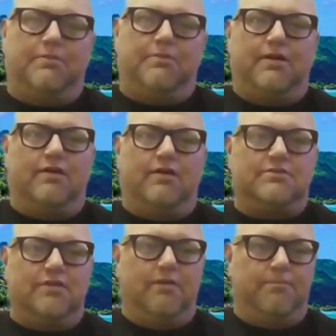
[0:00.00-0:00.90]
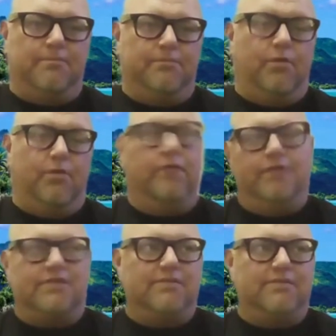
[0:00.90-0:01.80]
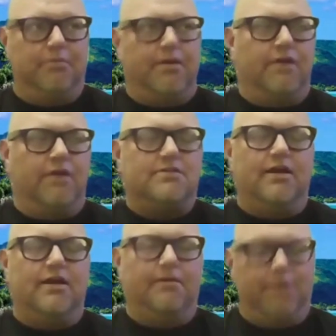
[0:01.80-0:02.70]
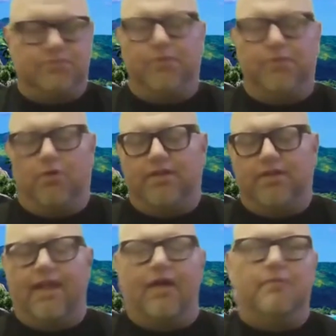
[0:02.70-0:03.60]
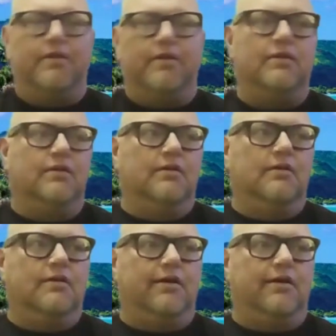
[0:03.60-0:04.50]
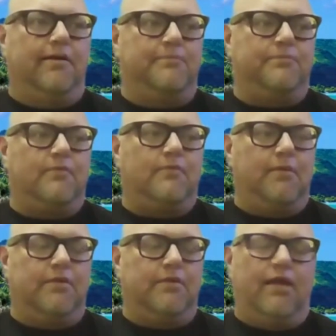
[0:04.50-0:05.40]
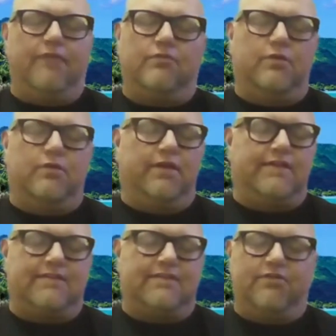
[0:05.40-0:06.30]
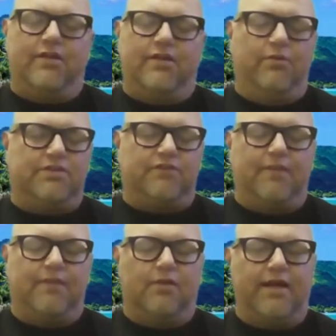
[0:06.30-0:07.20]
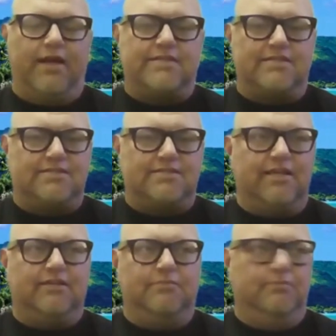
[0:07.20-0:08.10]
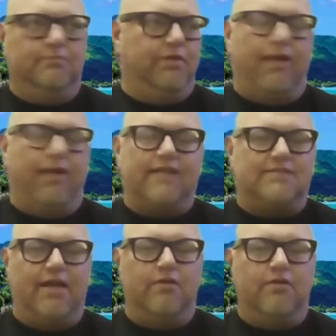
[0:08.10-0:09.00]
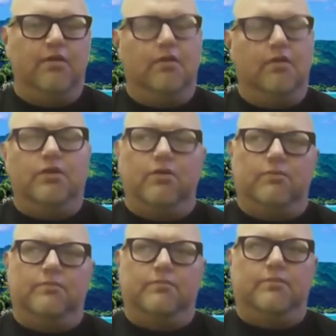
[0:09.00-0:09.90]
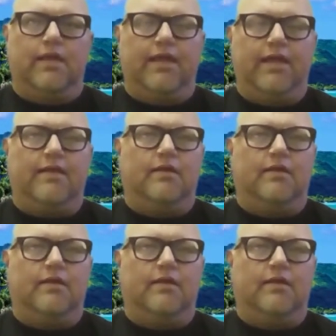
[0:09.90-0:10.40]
because well, not simply because we worked that out, but I mean, everyone that has ever dealt with his fiberglass has said, hands down, he